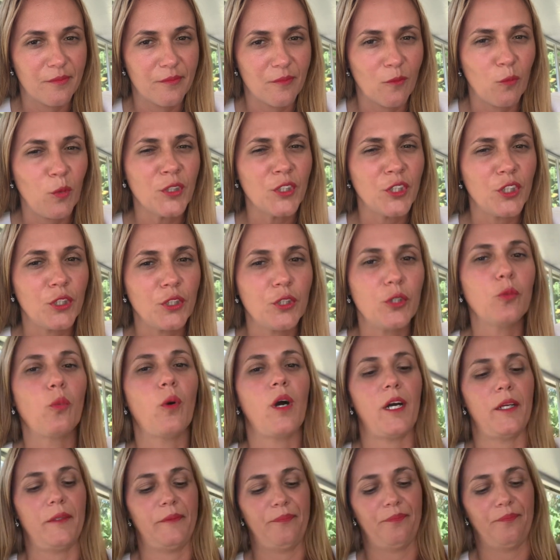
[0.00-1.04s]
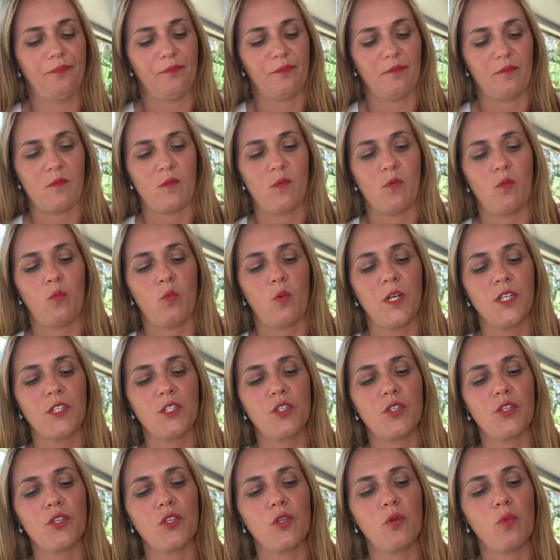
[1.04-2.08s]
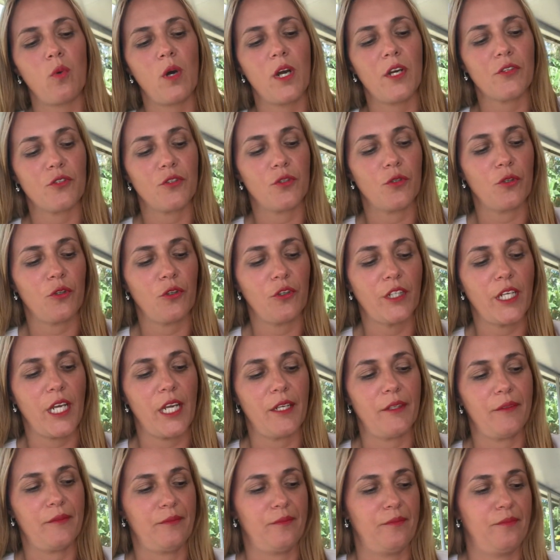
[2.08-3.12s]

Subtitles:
what do you want? What do you want to create?